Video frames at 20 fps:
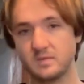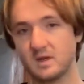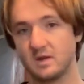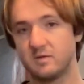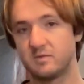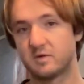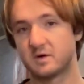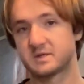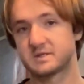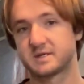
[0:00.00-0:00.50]

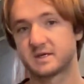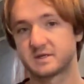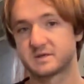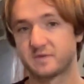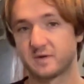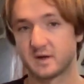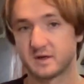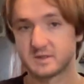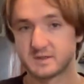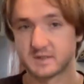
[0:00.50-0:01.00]
First things
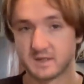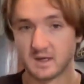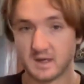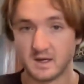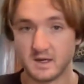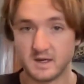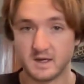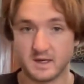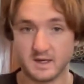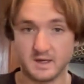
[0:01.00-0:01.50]
first
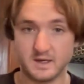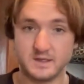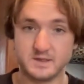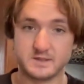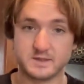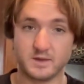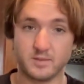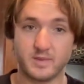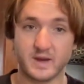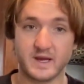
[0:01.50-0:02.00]
is
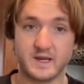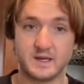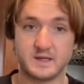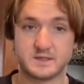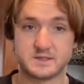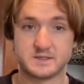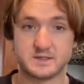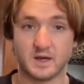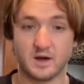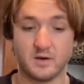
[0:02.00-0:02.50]
the bait
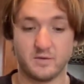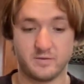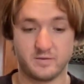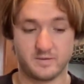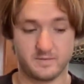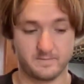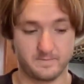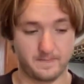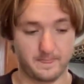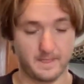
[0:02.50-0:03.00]
itself.
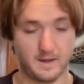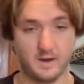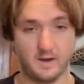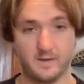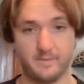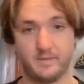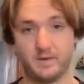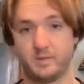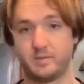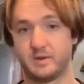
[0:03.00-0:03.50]

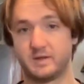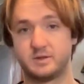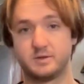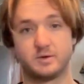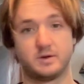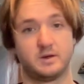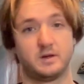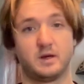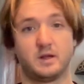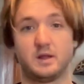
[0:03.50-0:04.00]
I've been
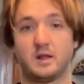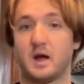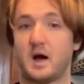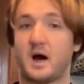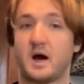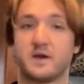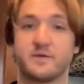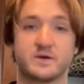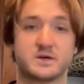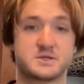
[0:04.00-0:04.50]
doing a
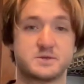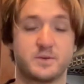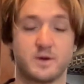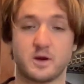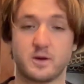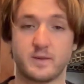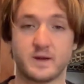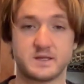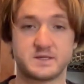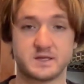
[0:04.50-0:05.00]
lot of
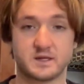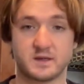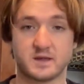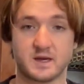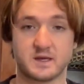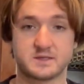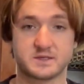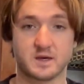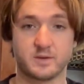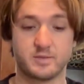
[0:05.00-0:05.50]
experimenting the
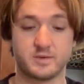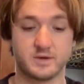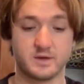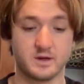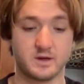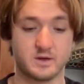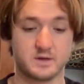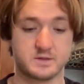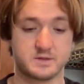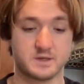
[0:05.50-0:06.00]
last couple of
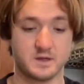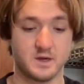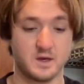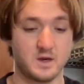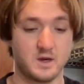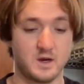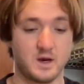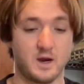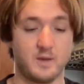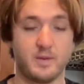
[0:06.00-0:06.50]
years
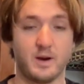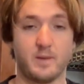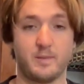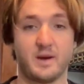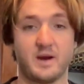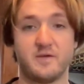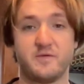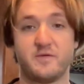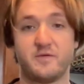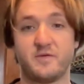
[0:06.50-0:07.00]
about
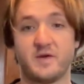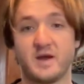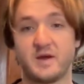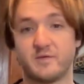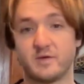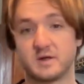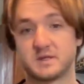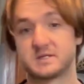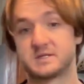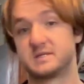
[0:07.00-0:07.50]
my
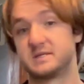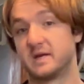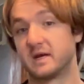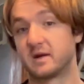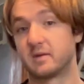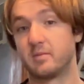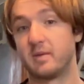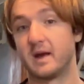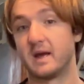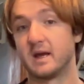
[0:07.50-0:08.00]
favorite
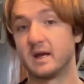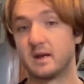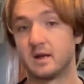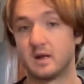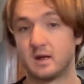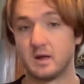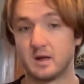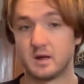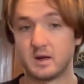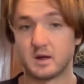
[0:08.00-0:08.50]
stick bait
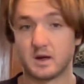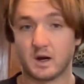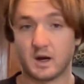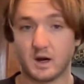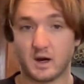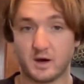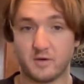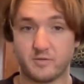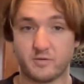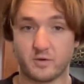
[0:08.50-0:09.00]

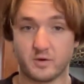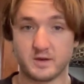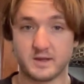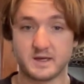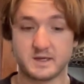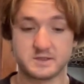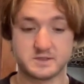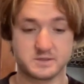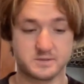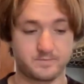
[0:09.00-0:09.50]
for
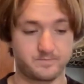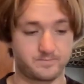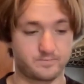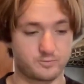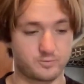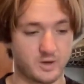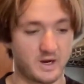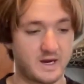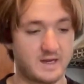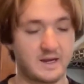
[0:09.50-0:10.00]
this.
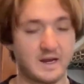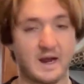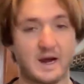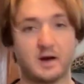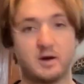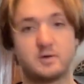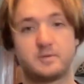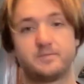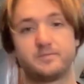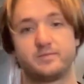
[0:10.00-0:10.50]
Right
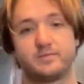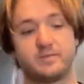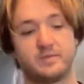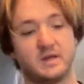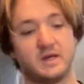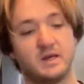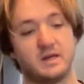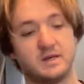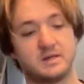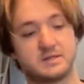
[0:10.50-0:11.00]
now,
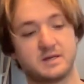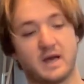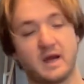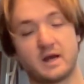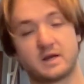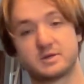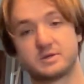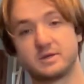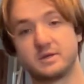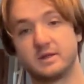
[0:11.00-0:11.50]
it is
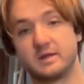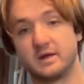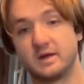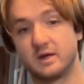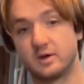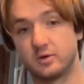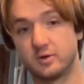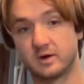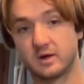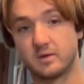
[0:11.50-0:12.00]
actually the
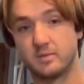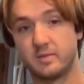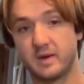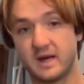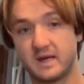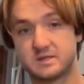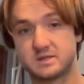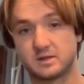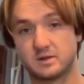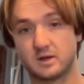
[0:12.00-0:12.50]
Googan
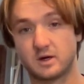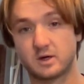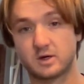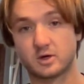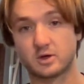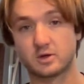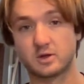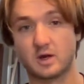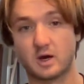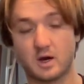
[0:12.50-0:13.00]
Baits
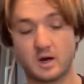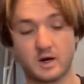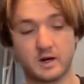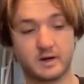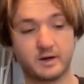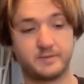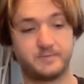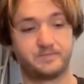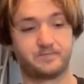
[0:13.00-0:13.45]
lunker log.